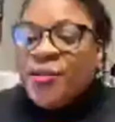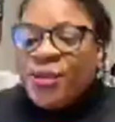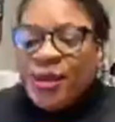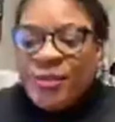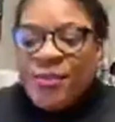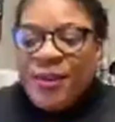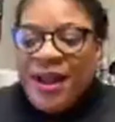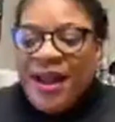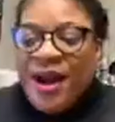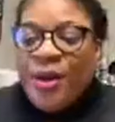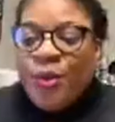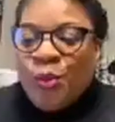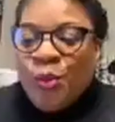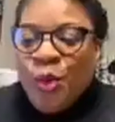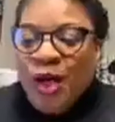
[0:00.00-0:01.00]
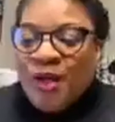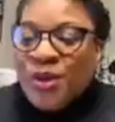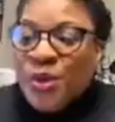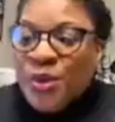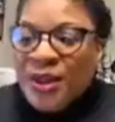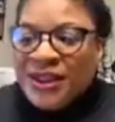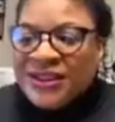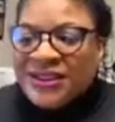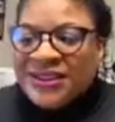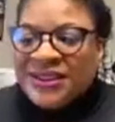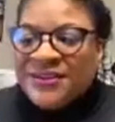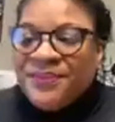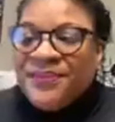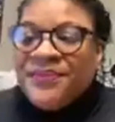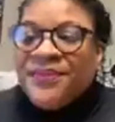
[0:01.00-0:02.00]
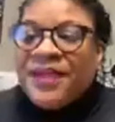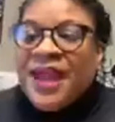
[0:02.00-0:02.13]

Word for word: Prepare one question